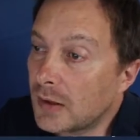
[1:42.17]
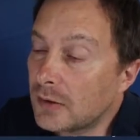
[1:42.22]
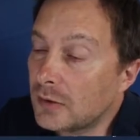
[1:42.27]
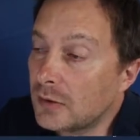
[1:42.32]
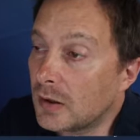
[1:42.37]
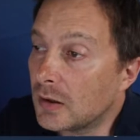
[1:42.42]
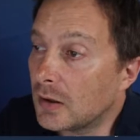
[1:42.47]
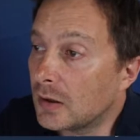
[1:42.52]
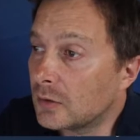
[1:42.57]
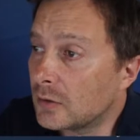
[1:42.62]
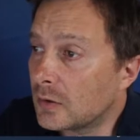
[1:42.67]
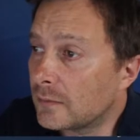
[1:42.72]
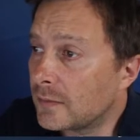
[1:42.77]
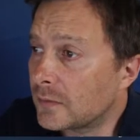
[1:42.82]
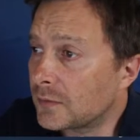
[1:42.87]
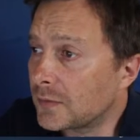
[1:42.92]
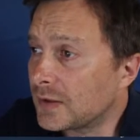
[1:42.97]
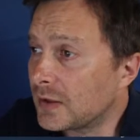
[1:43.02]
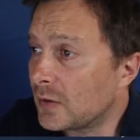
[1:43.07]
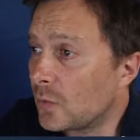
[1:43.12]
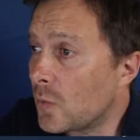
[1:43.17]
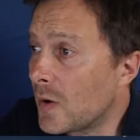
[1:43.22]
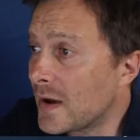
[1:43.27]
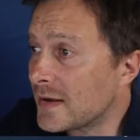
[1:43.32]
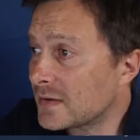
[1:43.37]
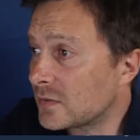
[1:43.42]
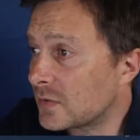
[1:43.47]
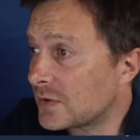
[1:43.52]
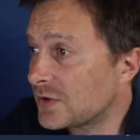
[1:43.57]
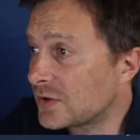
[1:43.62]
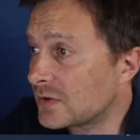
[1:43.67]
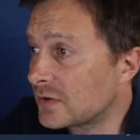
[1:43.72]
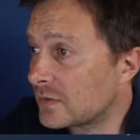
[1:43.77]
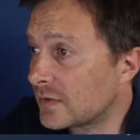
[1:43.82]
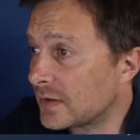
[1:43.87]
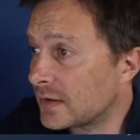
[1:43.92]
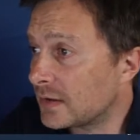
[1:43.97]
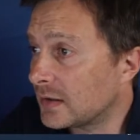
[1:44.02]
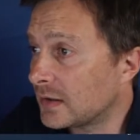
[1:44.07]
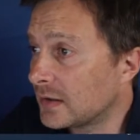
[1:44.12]
You have already one which is
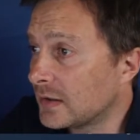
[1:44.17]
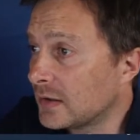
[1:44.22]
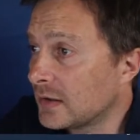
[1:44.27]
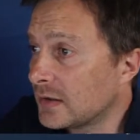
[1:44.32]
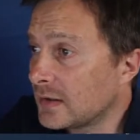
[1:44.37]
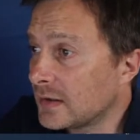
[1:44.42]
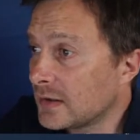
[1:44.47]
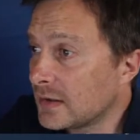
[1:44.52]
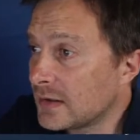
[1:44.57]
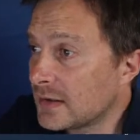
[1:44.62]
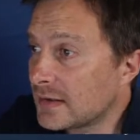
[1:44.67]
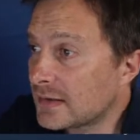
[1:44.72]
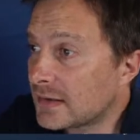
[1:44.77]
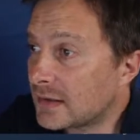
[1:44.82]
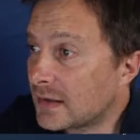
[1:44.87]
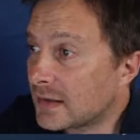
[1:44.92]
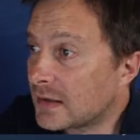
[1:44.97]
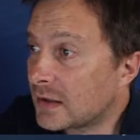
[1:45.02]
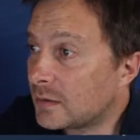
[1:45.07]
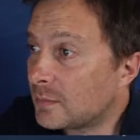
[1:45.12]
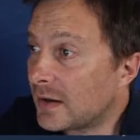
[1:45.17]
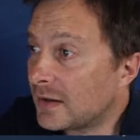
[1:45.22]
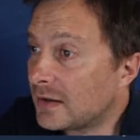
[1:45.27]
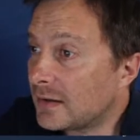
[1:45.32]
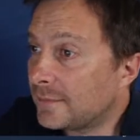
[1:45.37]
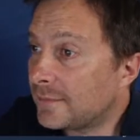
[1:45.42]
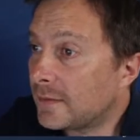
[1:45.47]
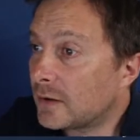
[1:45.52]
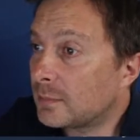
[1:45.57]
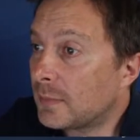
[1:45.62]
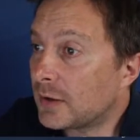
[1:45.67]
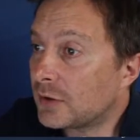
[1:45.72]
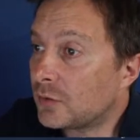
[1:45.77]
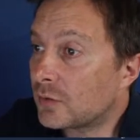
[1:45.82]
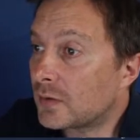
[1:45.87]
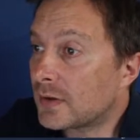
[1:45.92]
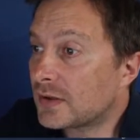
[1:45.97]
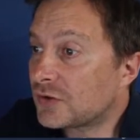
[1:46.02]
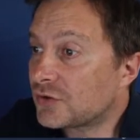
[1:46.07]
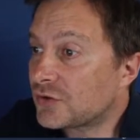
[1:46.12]
already selected by default, but you
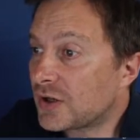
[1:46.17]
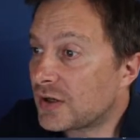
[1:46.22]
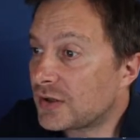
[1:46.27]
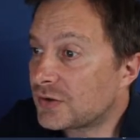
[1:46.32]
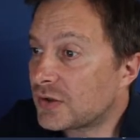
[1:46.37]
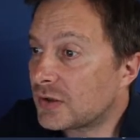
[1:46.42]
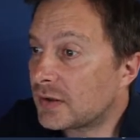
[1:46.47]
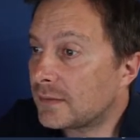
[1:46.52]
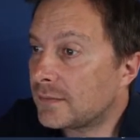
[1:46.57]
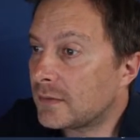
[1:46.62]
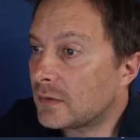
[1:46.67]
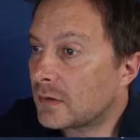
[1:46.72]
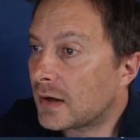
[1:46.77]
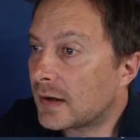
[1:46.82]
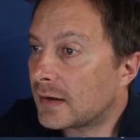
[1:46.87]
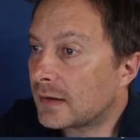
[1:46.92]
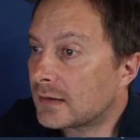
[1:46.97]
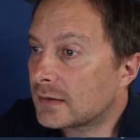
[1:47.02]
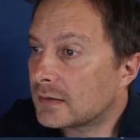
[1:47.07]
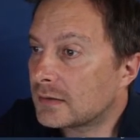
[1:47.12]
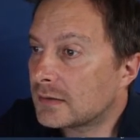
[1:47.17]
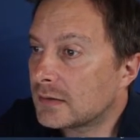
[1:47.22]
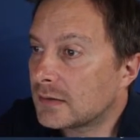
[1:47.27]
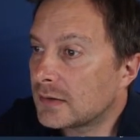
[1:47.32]
can change it if you like.